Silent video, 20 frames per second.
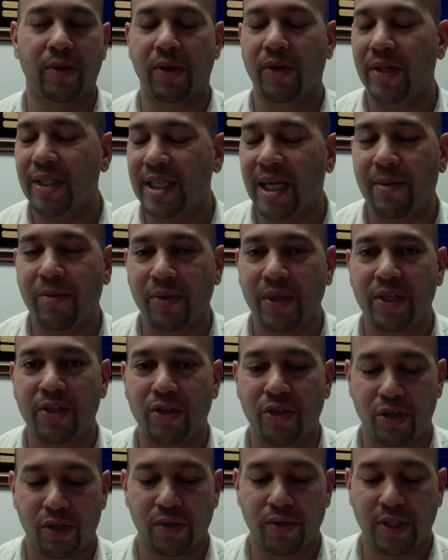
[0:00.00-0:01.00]
The only time
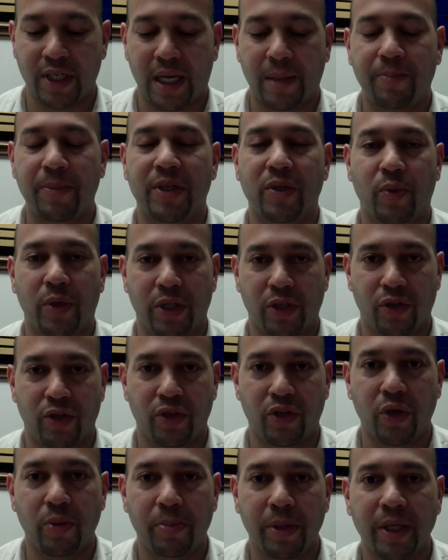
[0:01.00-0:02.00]
religion shows up is when you're
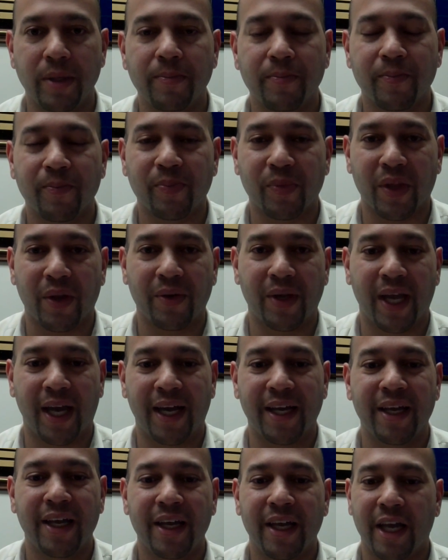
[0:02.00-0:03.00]
stupid,
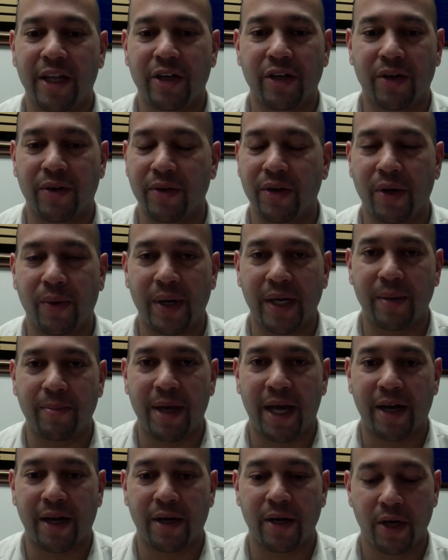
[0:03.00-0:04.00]
okay, and you don't know any
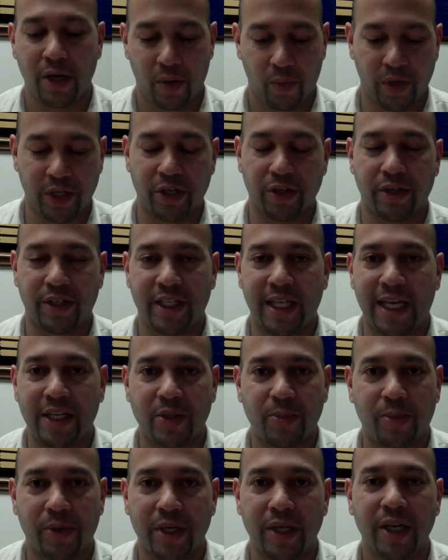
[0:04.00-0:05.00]
better, when you're
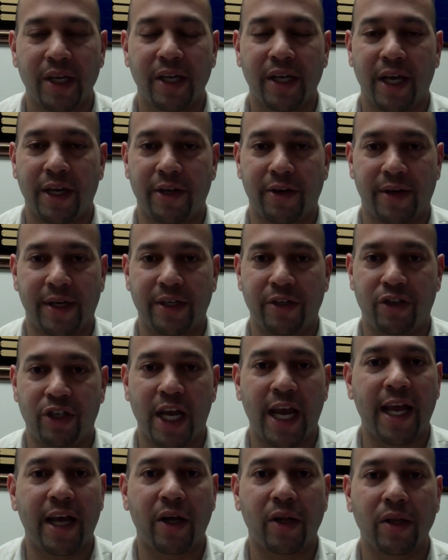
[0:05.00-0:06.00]
desperate and you're in
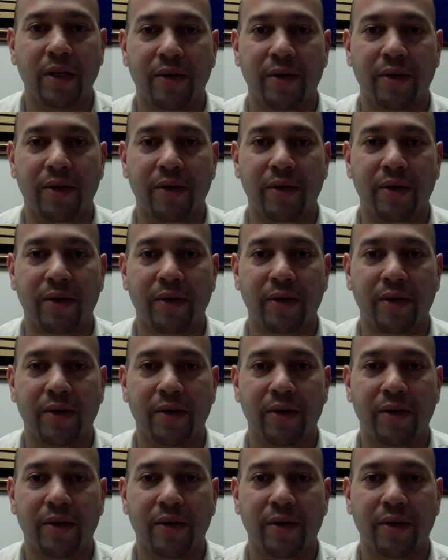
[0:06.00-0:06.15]
jail,